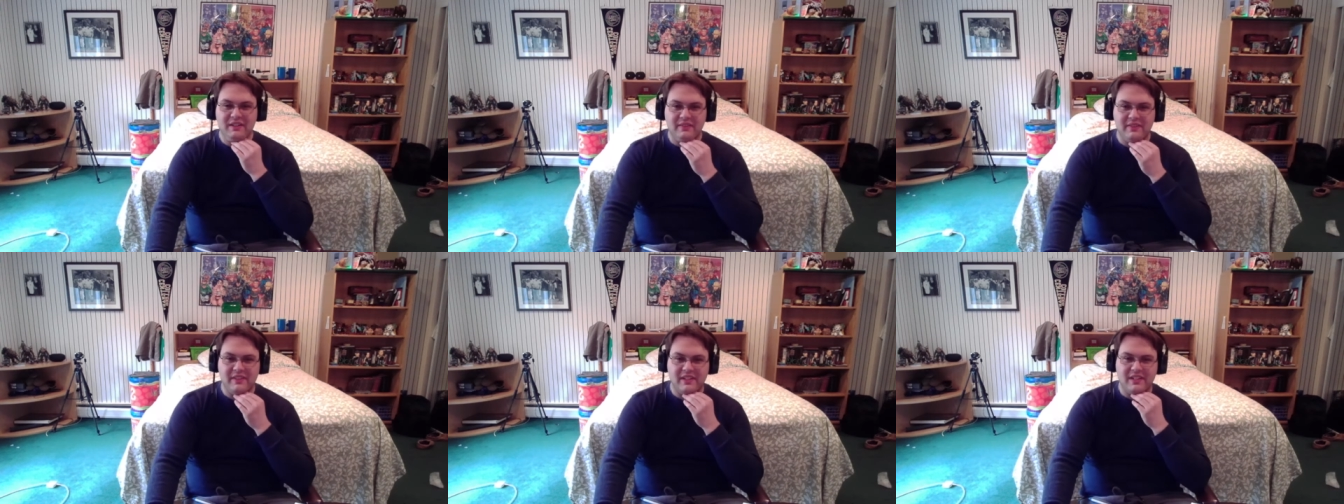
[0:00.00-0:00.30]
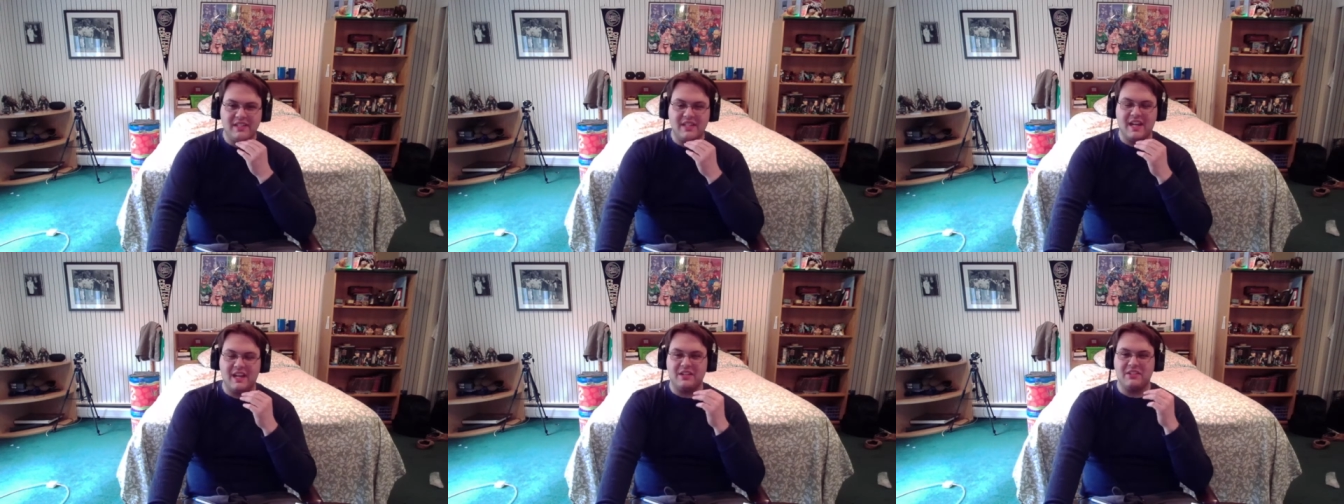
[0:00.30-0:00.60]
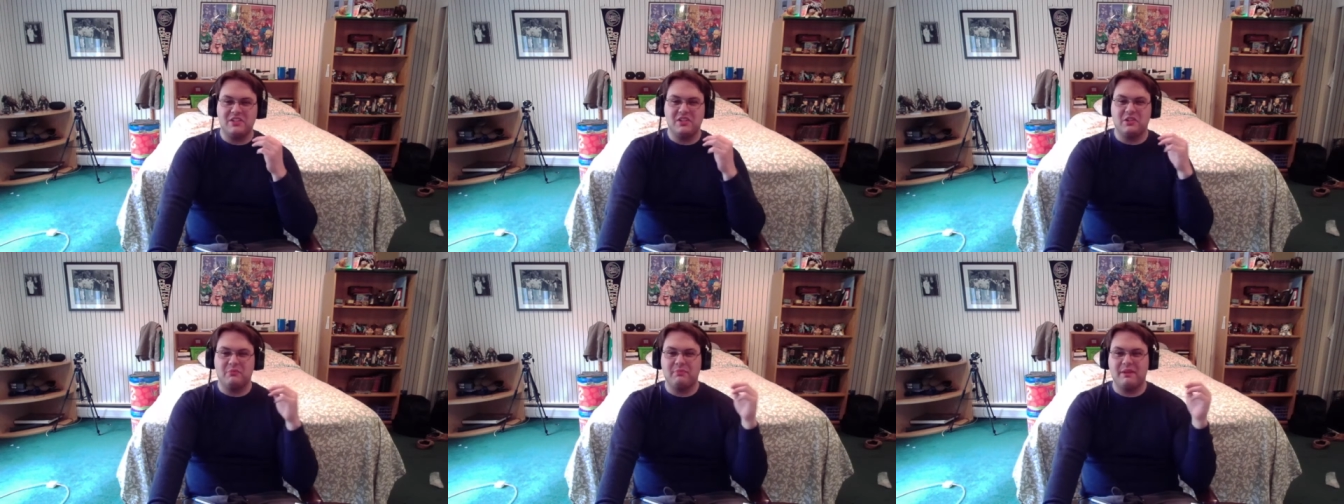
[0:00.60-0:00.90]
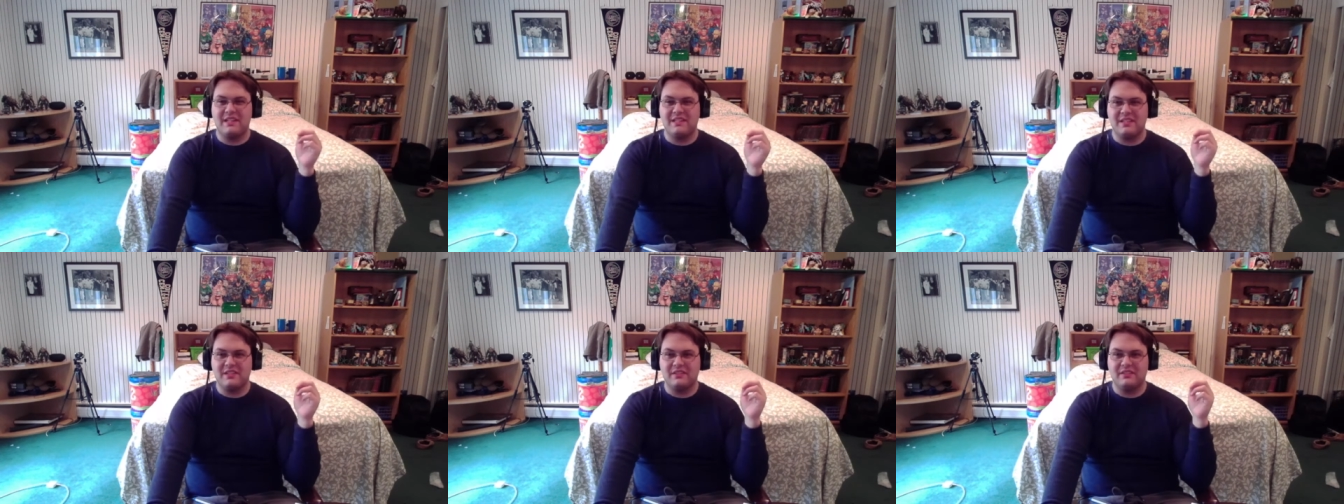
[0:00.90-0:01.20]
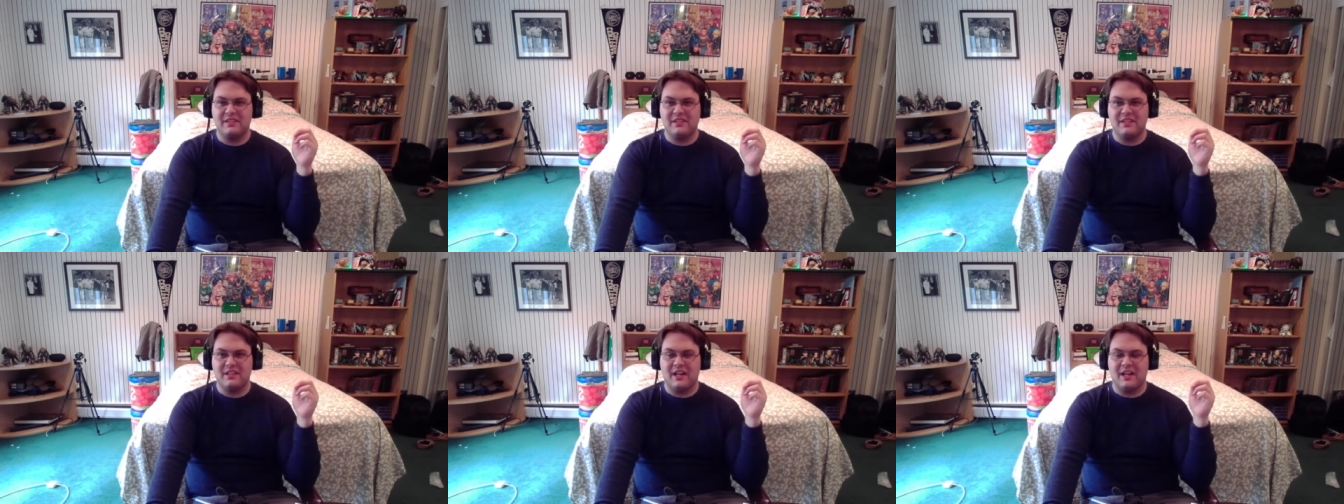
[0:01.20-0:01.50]

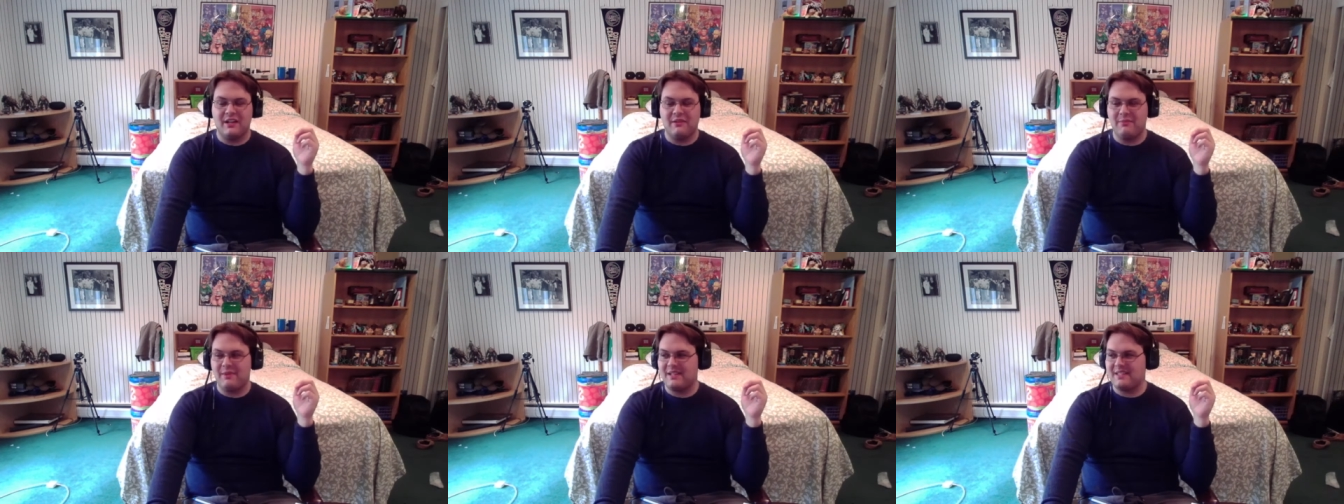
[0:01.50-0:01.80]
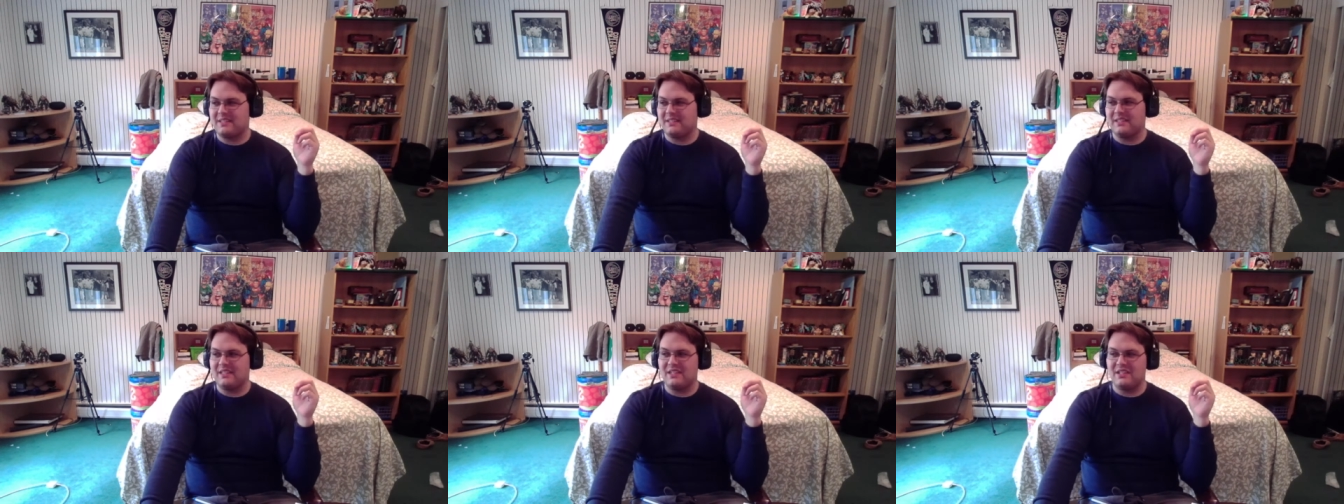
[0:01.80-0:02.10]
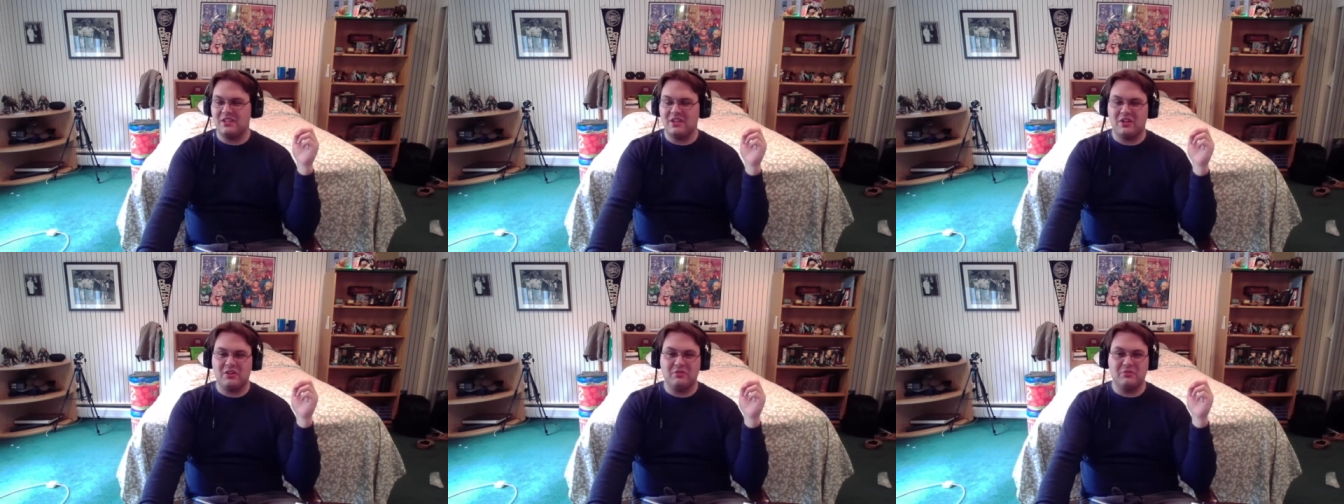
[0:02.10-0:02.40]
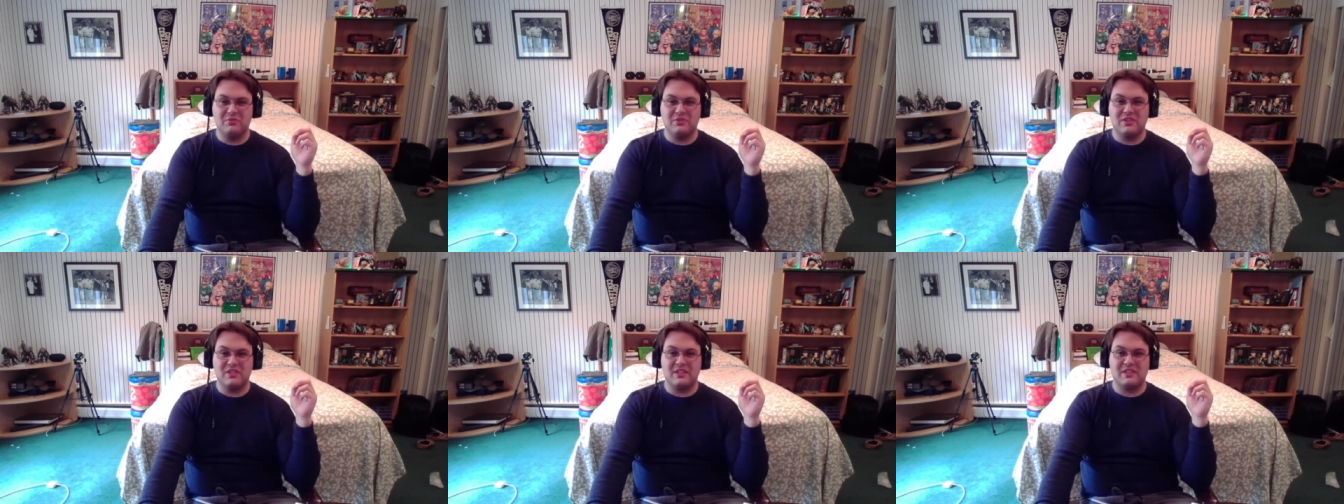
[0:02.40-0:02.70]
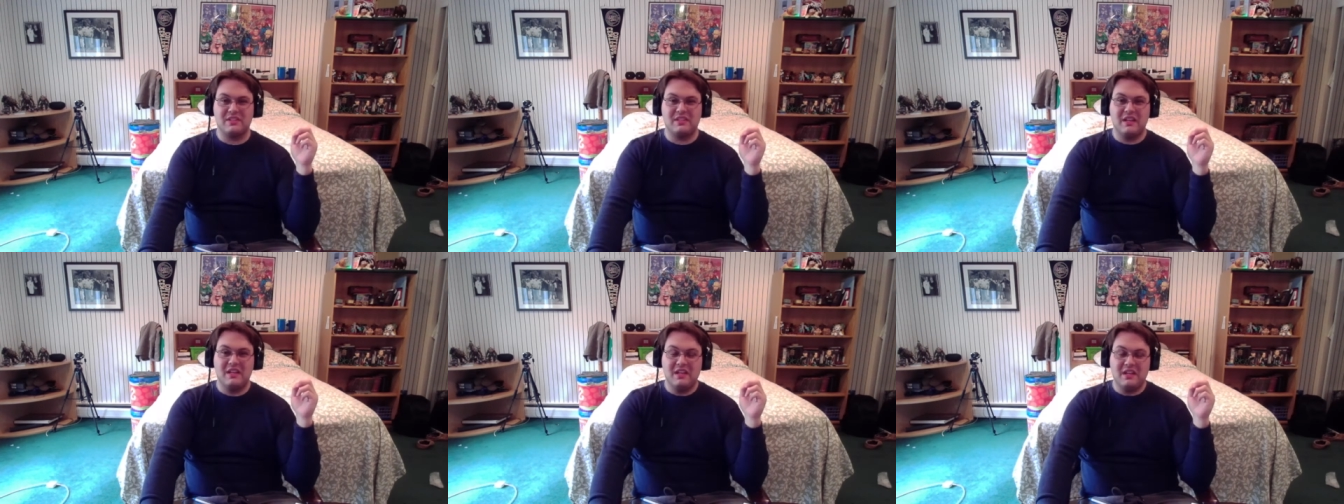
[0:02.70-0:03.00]
Basically,
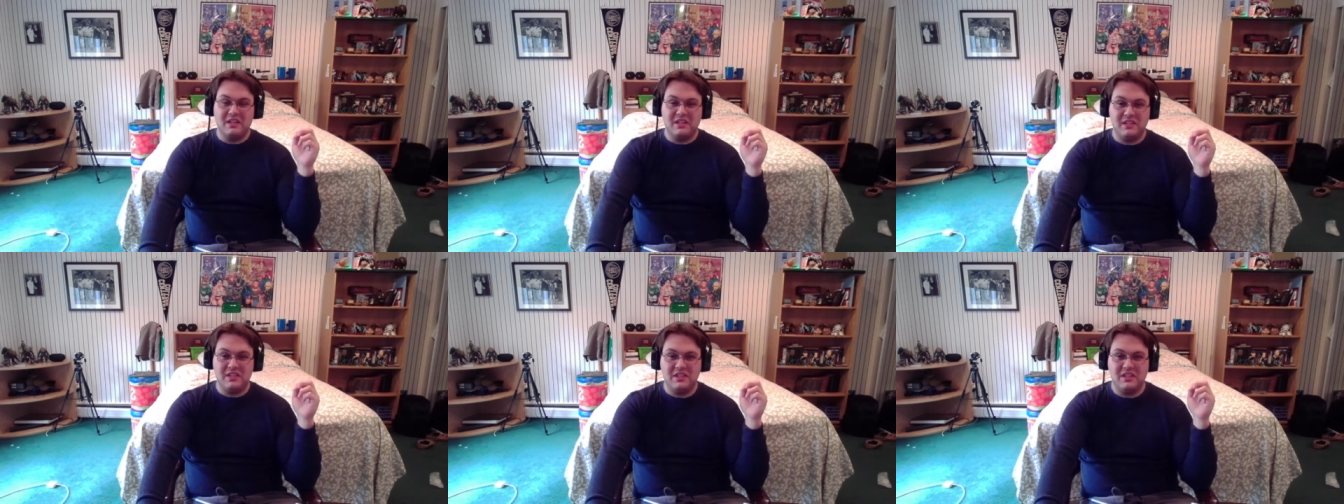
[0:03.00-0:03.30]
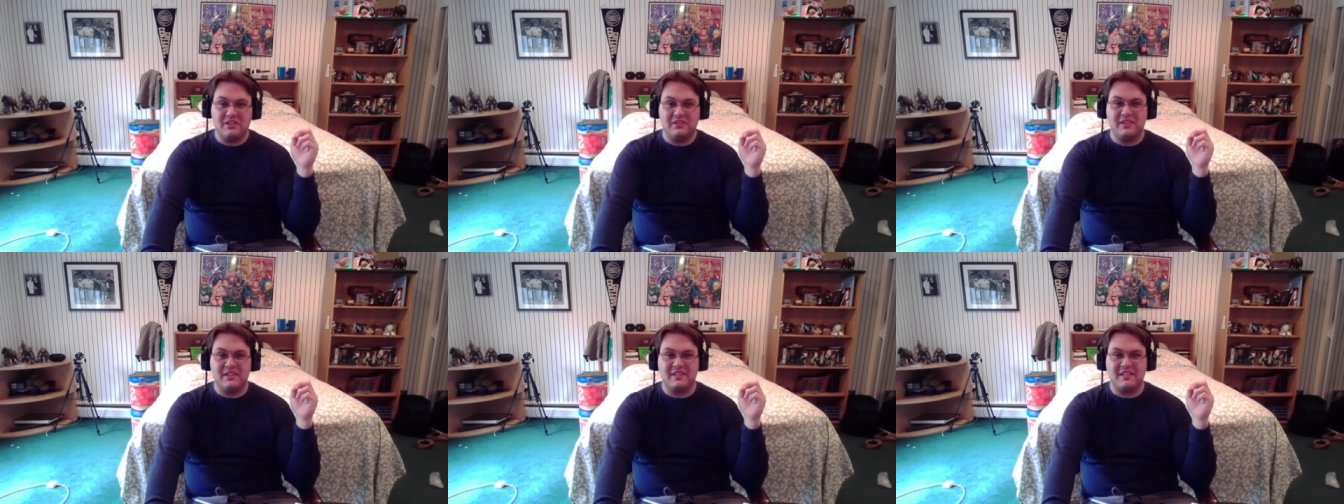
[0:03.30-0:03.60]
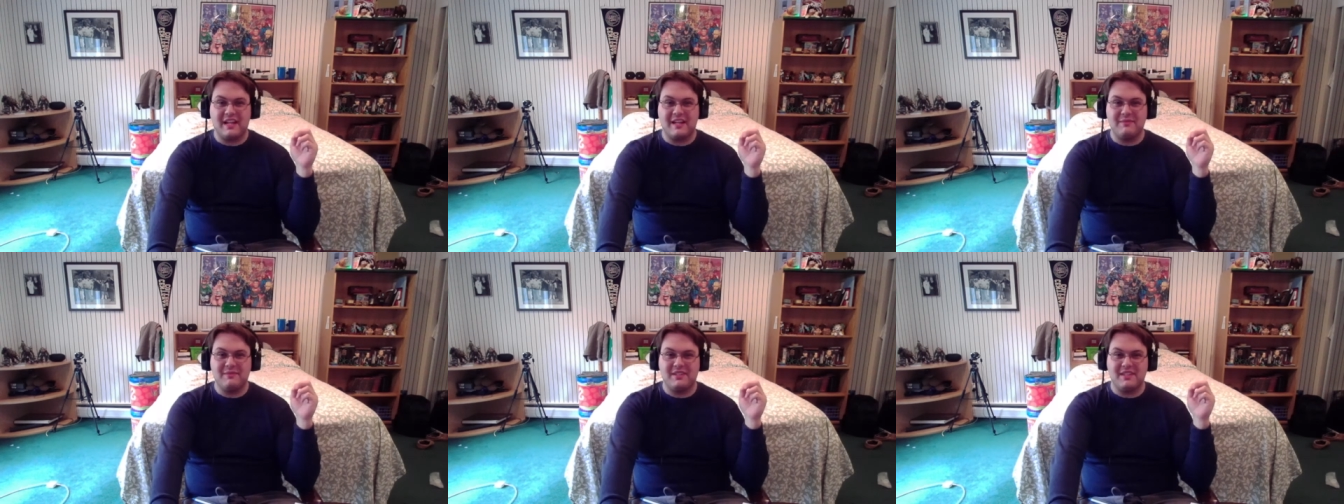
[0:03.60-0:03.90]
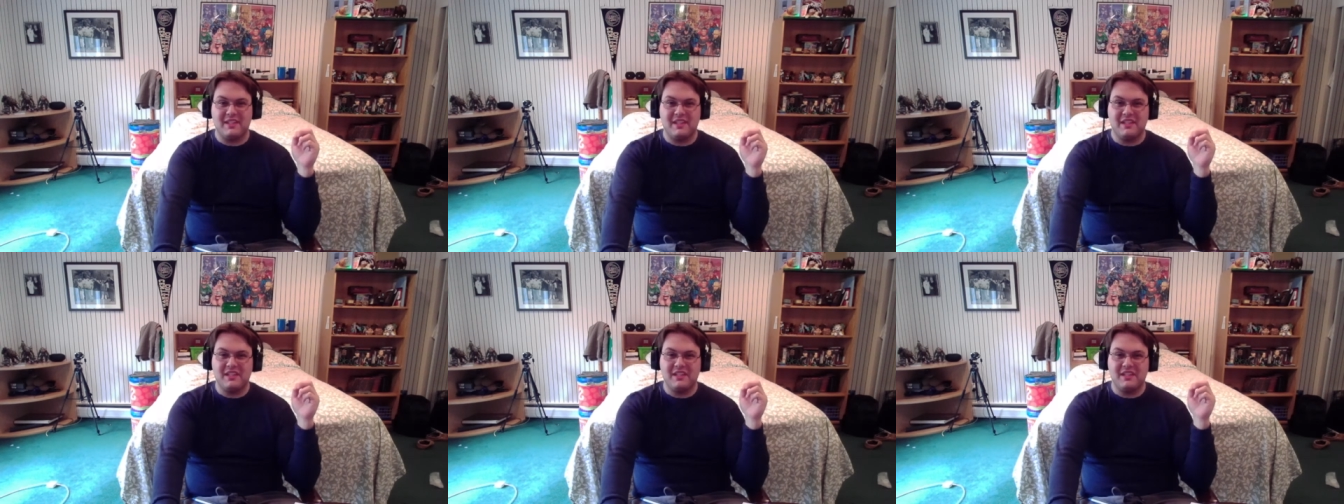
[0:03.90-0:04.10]
the types,